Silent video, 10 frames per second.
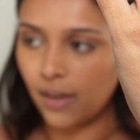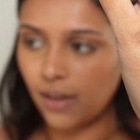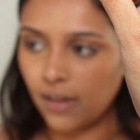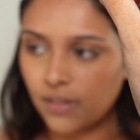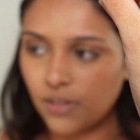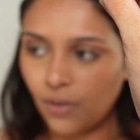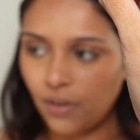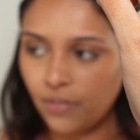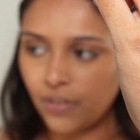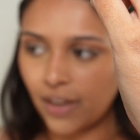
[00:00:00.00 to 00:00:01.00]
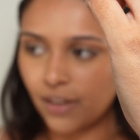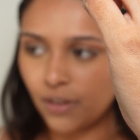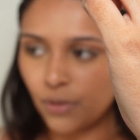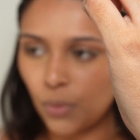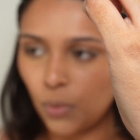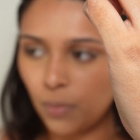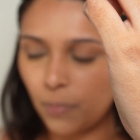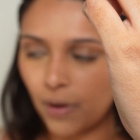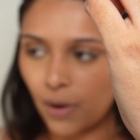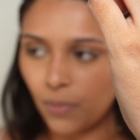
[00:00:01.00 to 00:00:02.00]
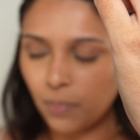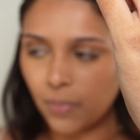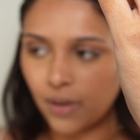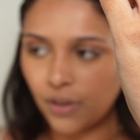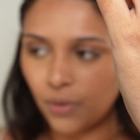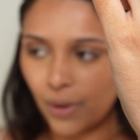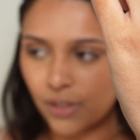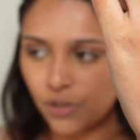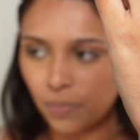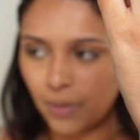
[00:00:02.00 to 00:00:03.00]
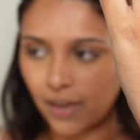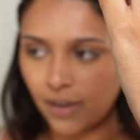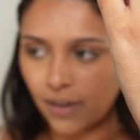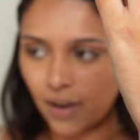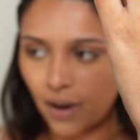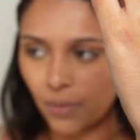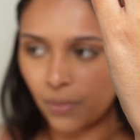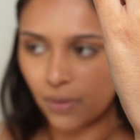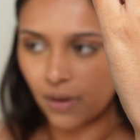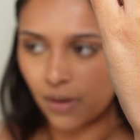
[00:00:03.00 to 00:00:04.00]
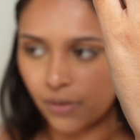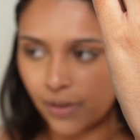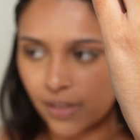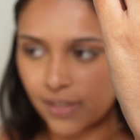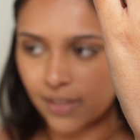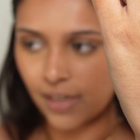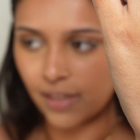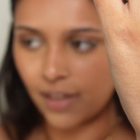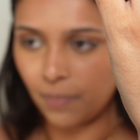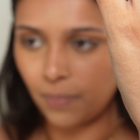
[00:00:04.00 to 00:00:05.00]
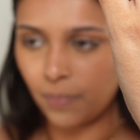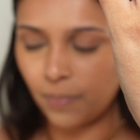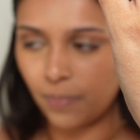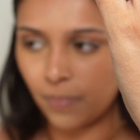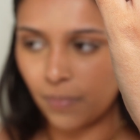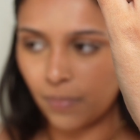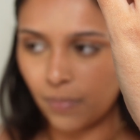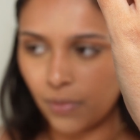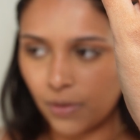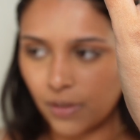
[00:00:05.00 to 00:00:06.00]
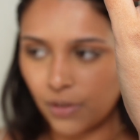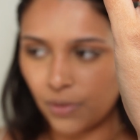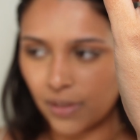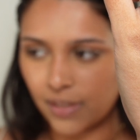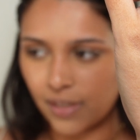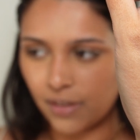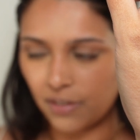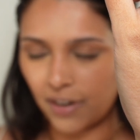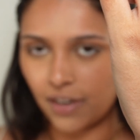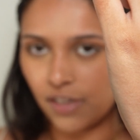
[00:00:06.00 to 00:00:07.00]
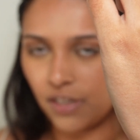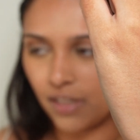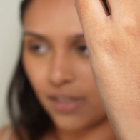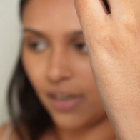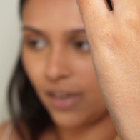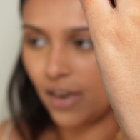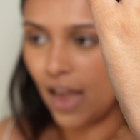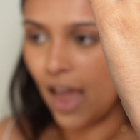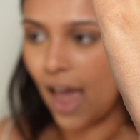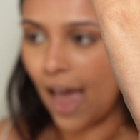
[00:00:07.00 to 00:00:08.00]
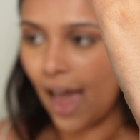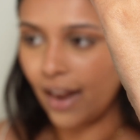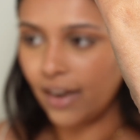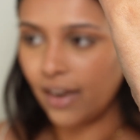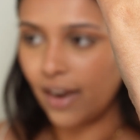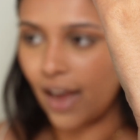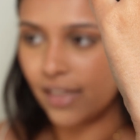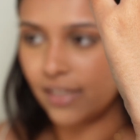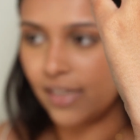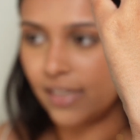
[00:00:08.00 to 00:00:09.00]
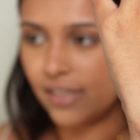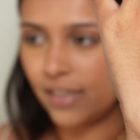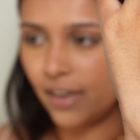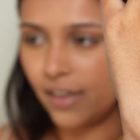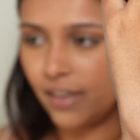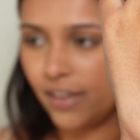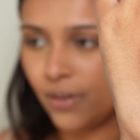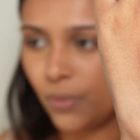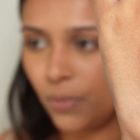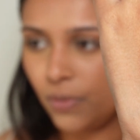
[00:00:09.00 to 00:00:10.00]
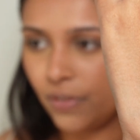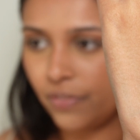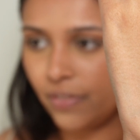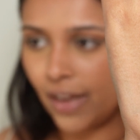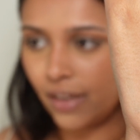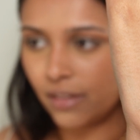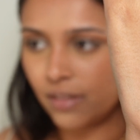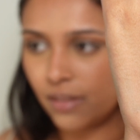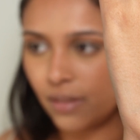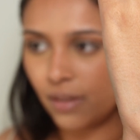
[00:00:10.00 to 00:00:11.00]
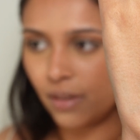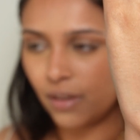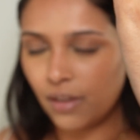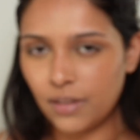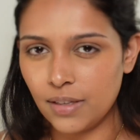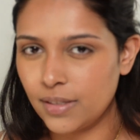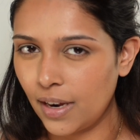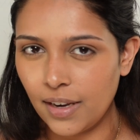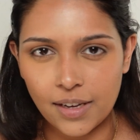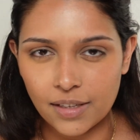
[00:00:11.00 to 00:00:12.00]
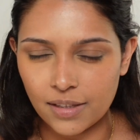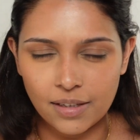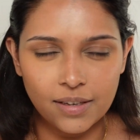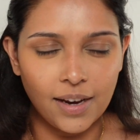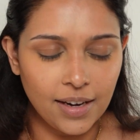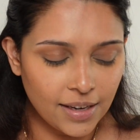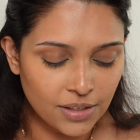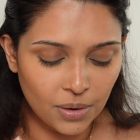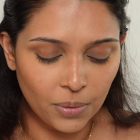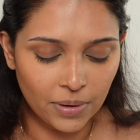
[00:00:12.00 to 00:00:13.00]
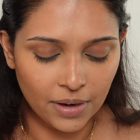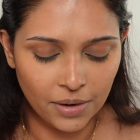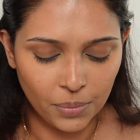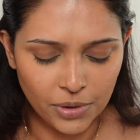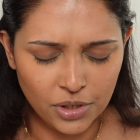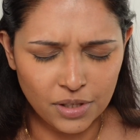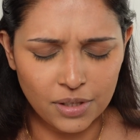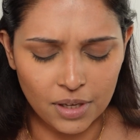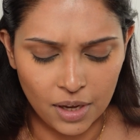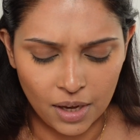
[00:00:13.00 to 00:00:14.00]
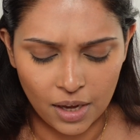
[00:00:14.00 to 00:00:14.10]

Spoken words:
It's sort of like a cool brown, but you know, as you blend it out, you can see that you can see the reddishness in it, and it has these tiny gold reflects, the tiniest gold glitter, which just